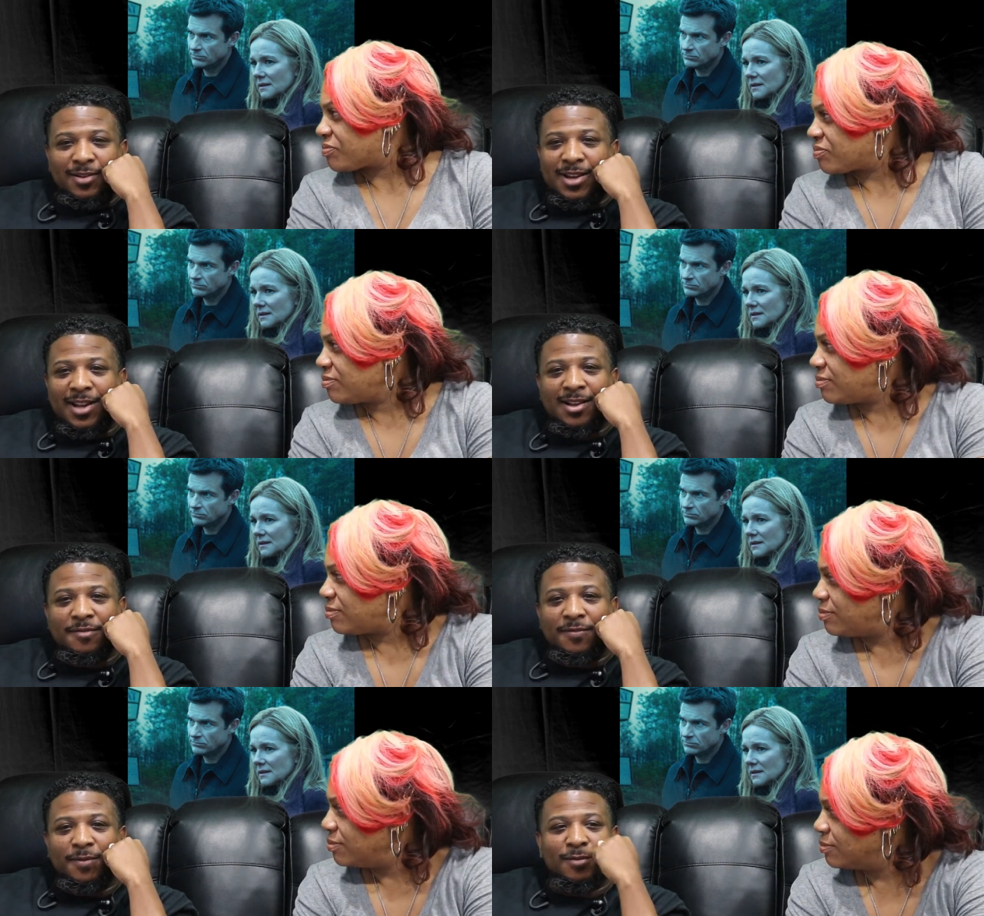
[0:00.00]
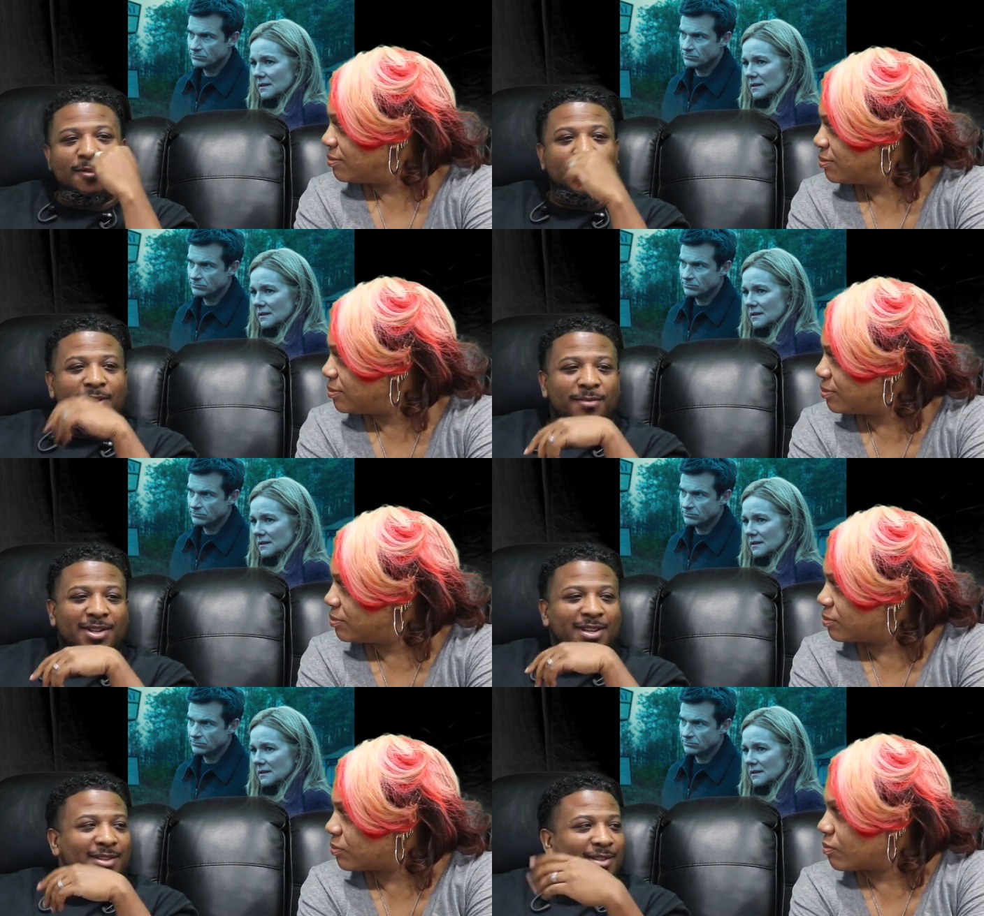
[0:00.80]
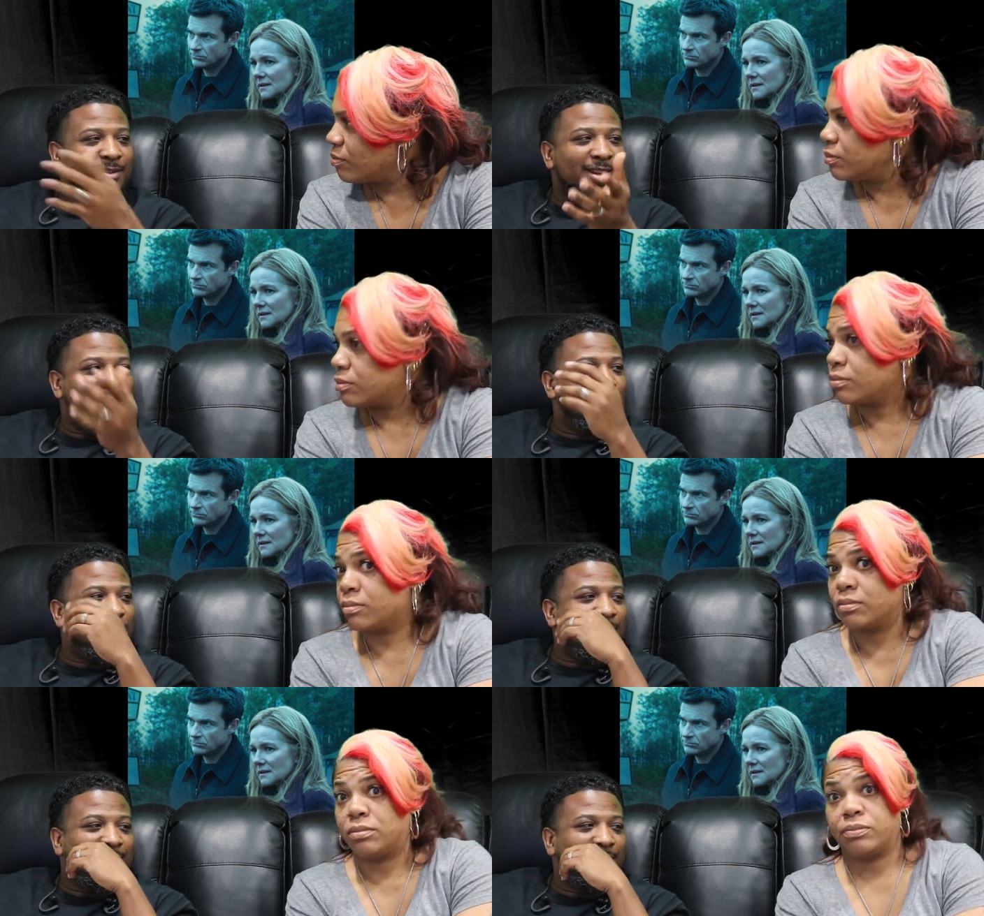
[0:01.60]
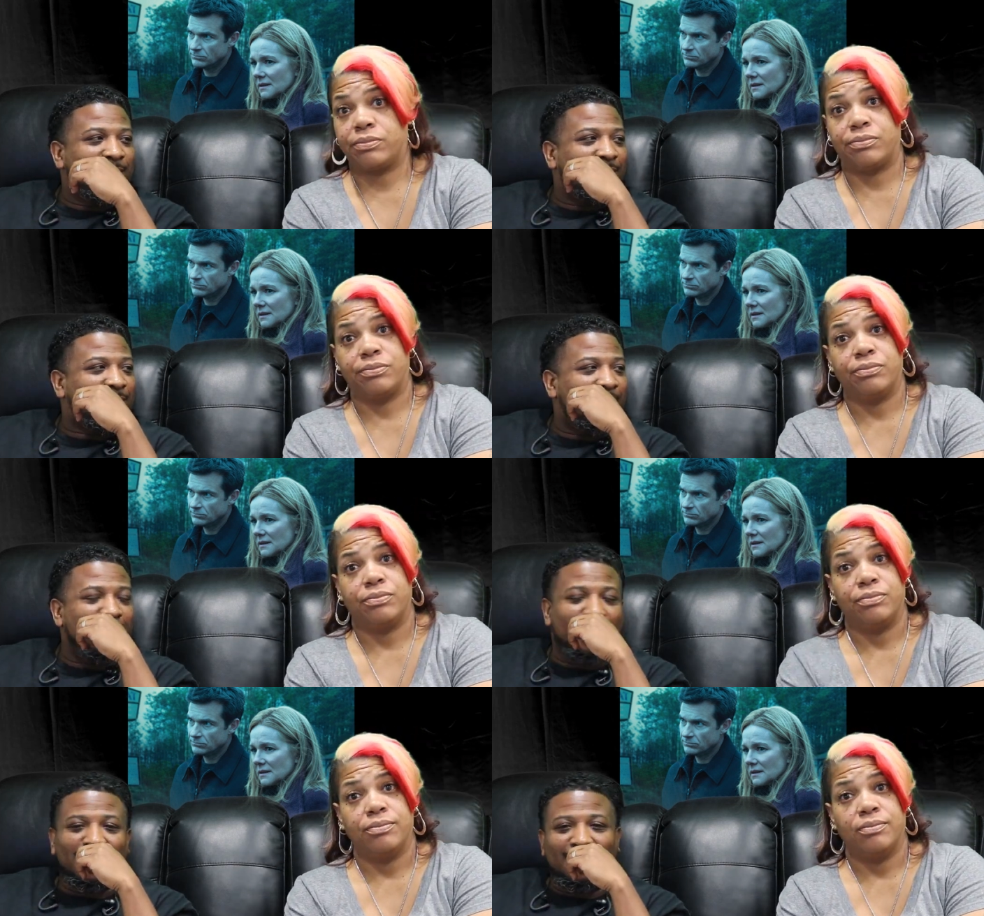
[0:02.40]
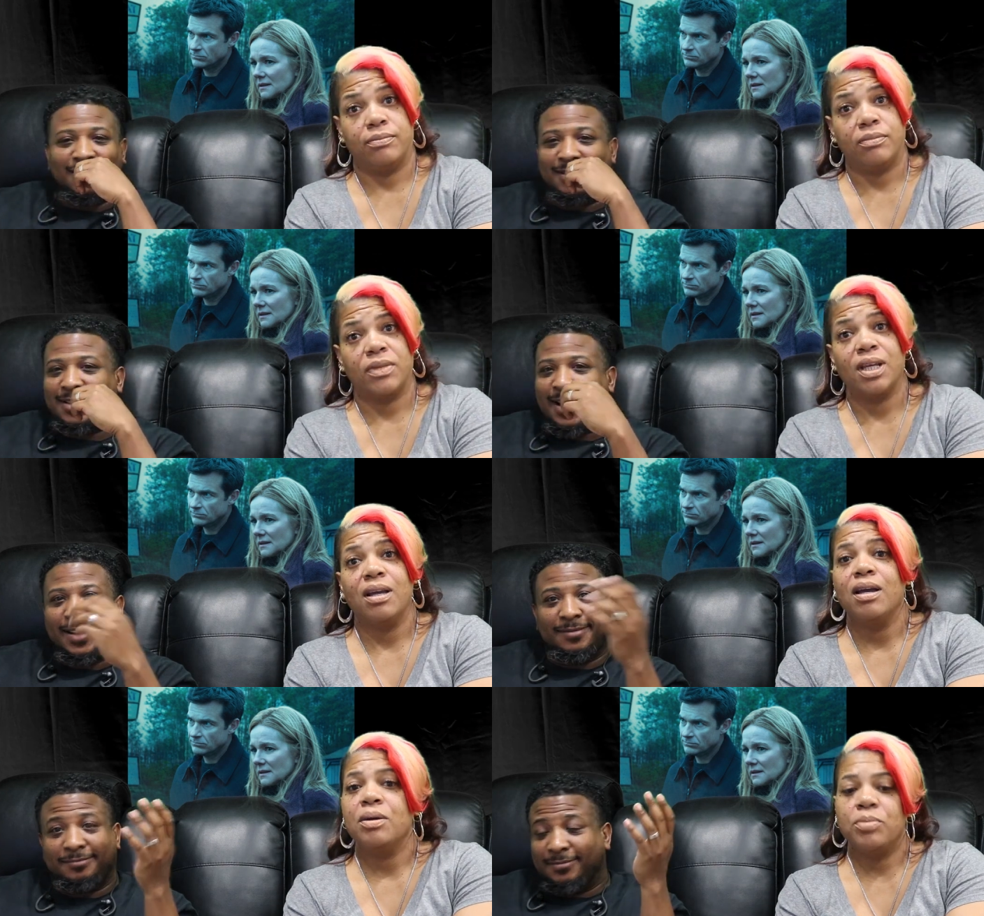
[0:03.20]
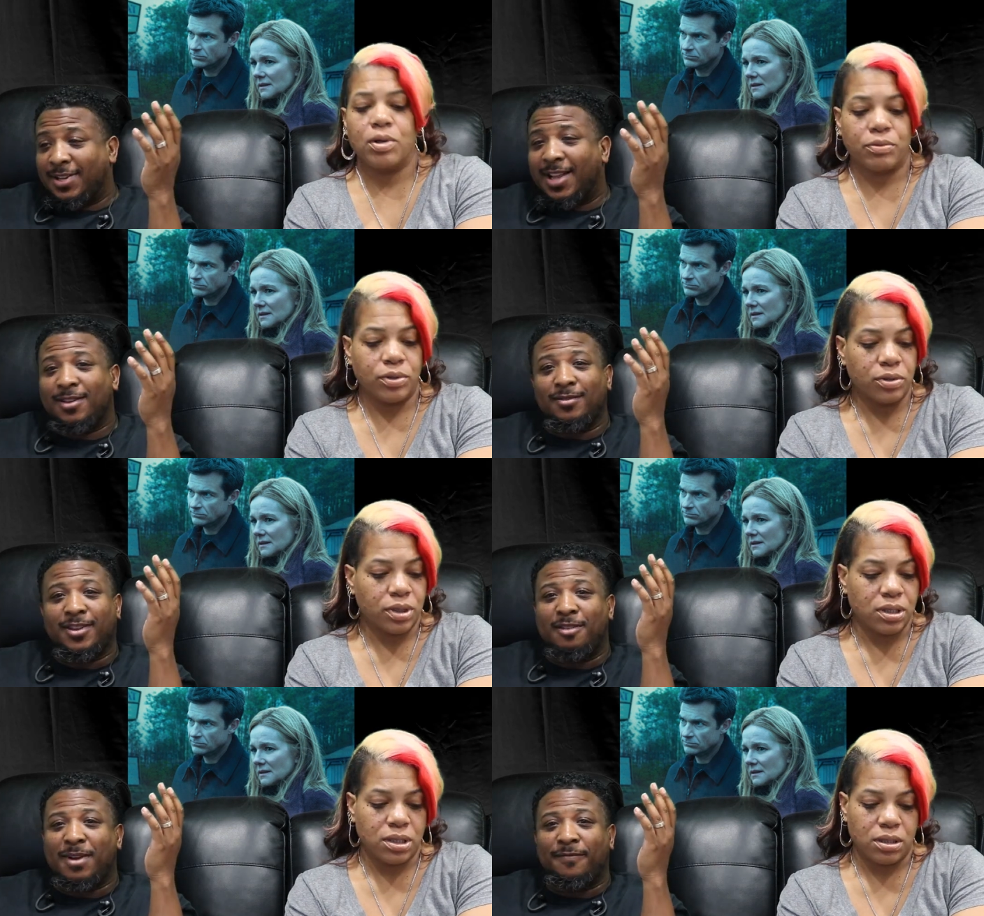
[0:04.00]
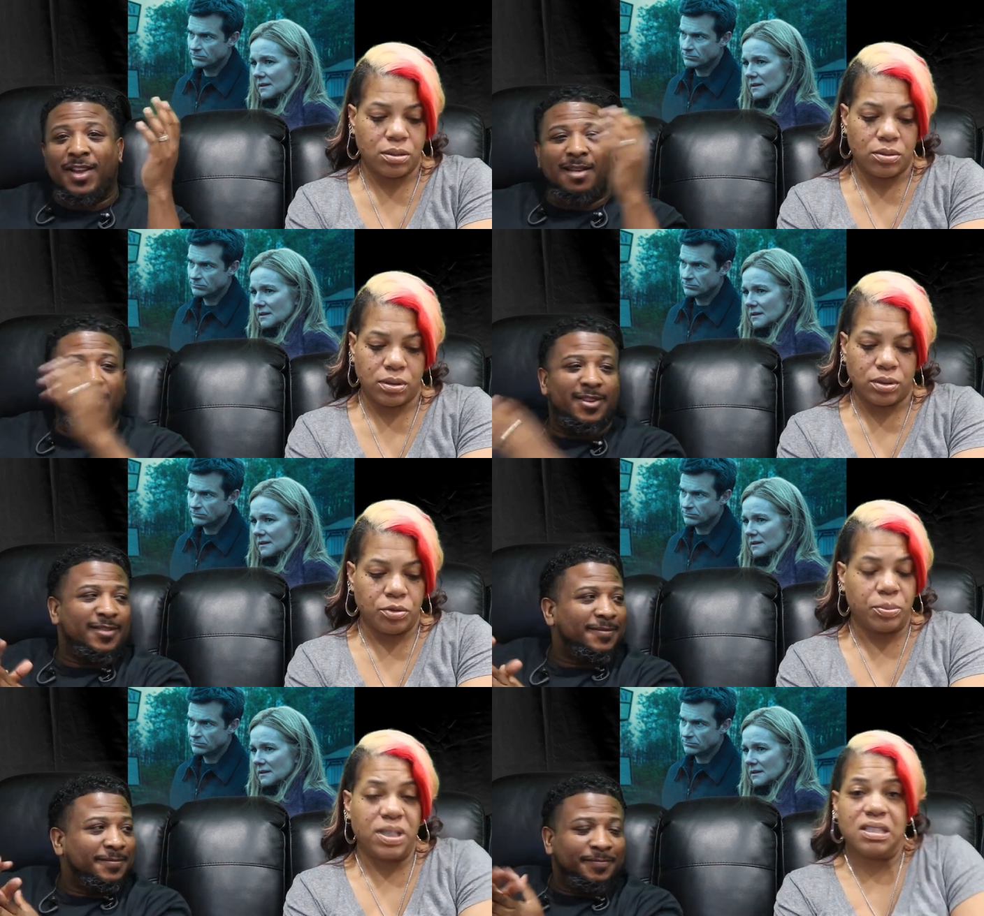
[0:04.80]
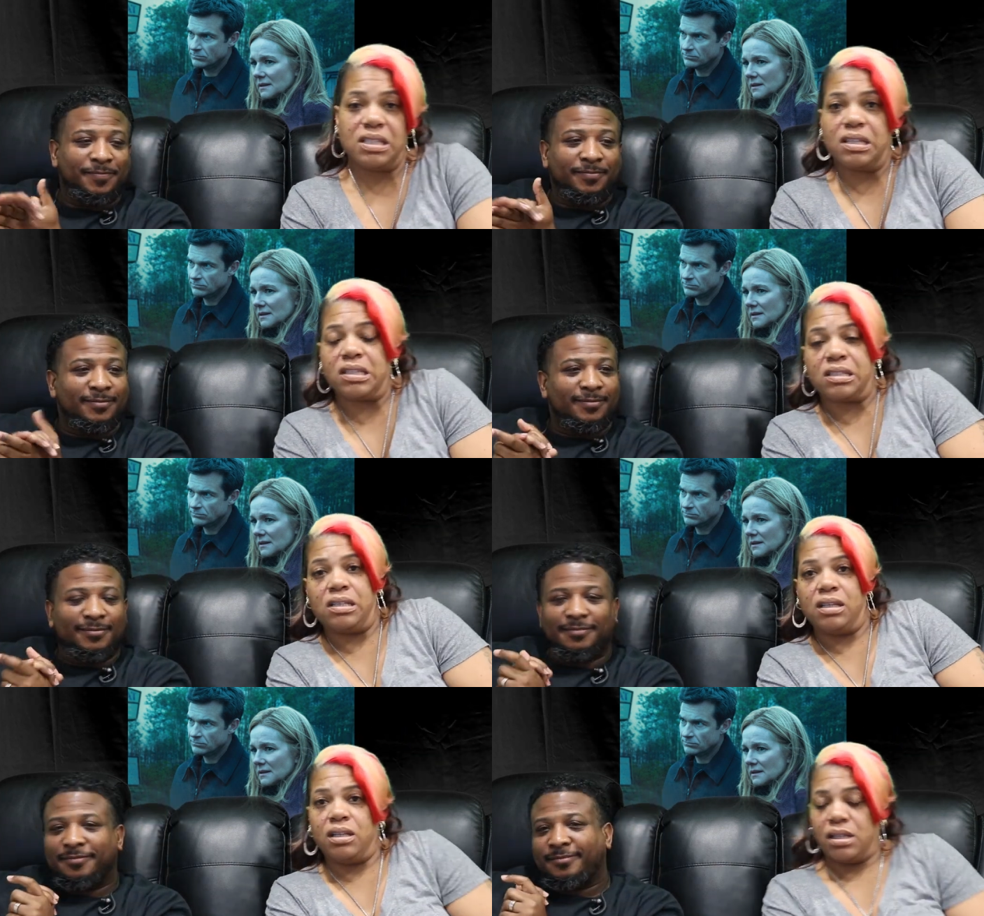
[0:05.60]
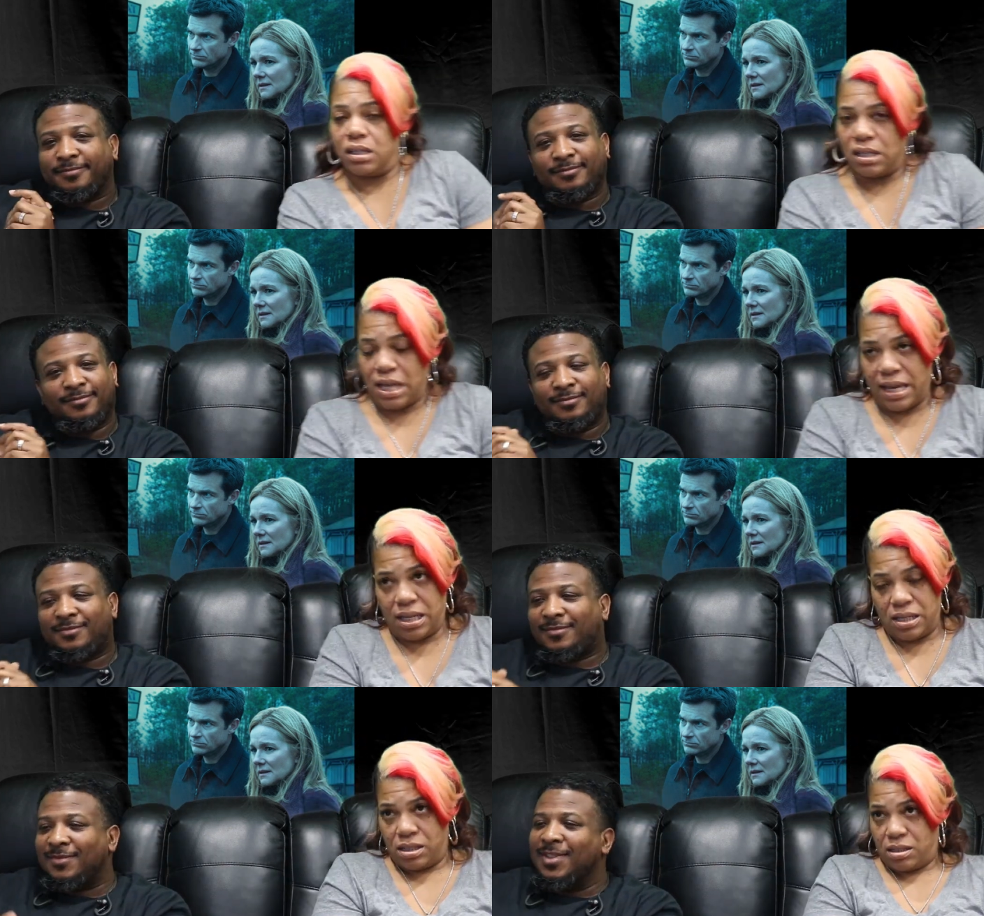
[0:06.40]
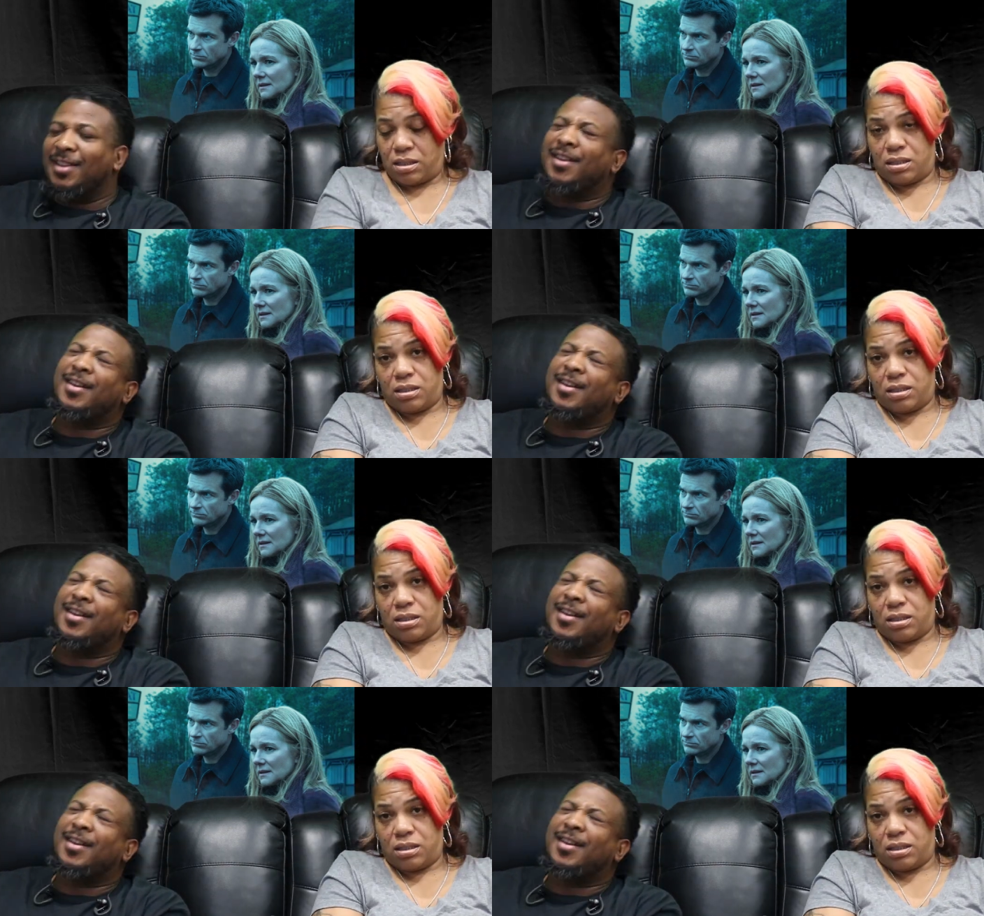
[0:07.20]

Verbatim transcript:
Speaker 1: do that. I covered for Ruth, and look what they look what they still did to her. It's like
Speaker 2: Poor they go kill my family. Going through P T S D as